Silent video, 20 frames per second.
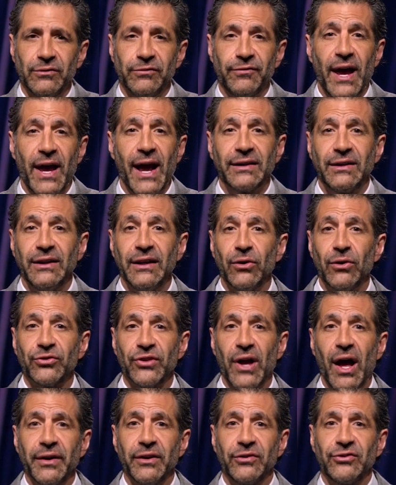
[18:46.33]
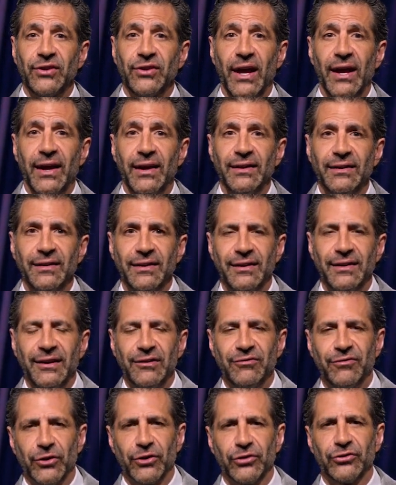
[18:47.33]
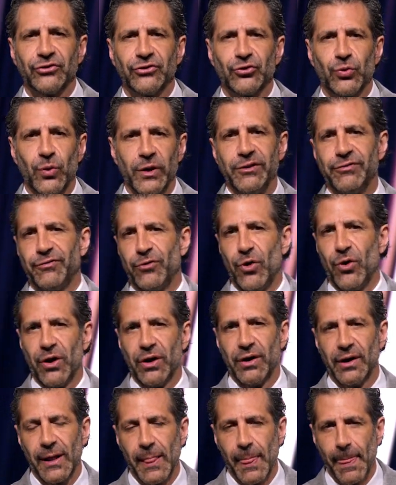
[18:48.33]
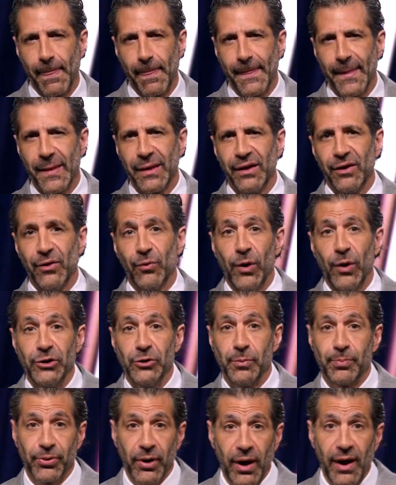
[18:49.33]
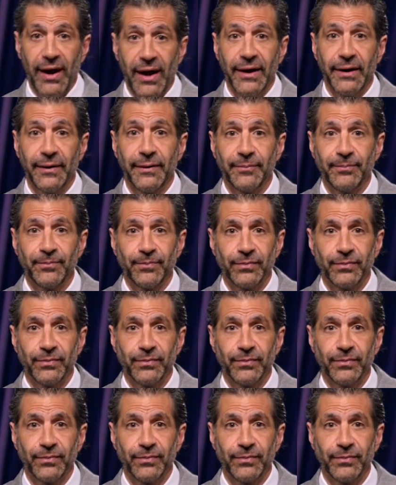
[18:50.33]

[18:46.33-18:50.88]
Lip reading: In fact, he goes on to say in verse 24, when you pray,